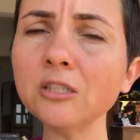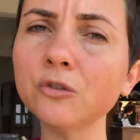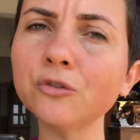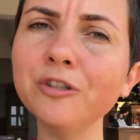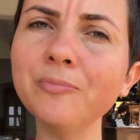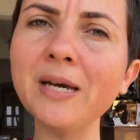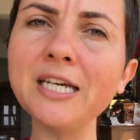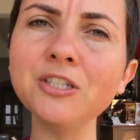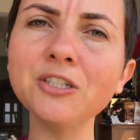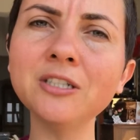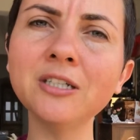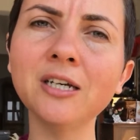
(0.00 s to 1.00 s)
so
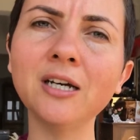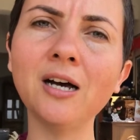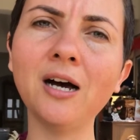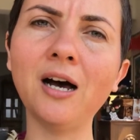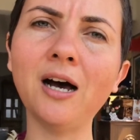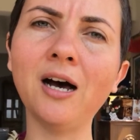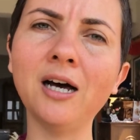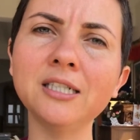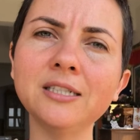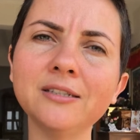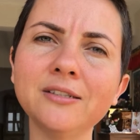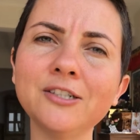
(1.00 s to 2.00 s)
imagine uh,
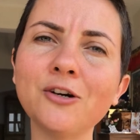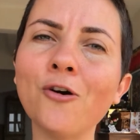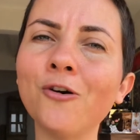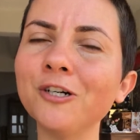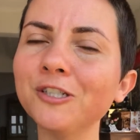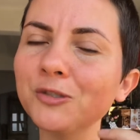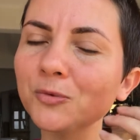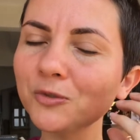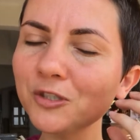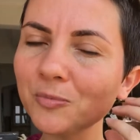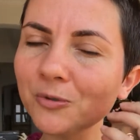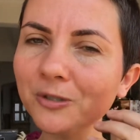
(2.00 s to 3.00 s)
the horse
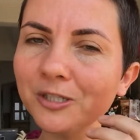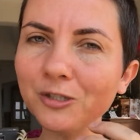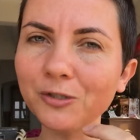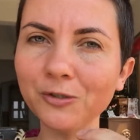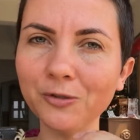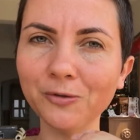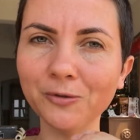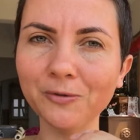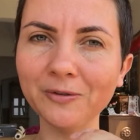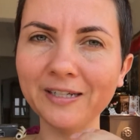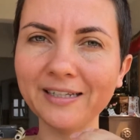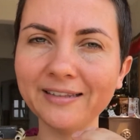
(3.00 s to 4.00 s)
whispering to you
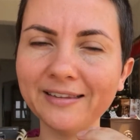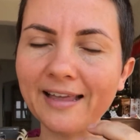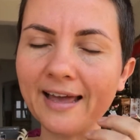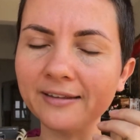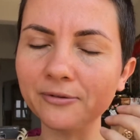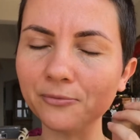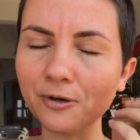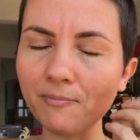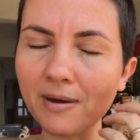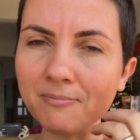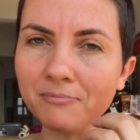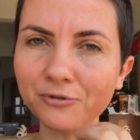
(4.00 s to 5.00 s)
that
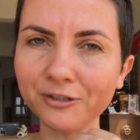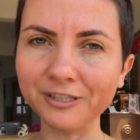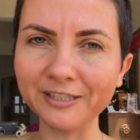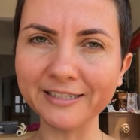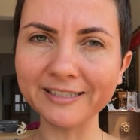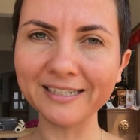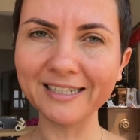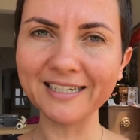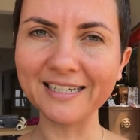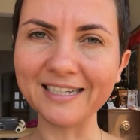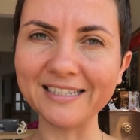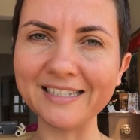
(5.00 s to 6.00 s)
remembrance
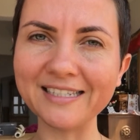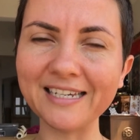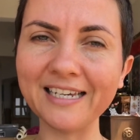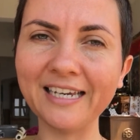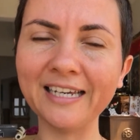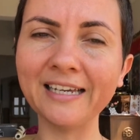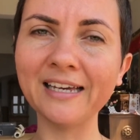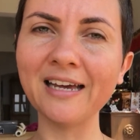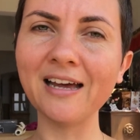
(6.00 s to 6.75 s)
and saying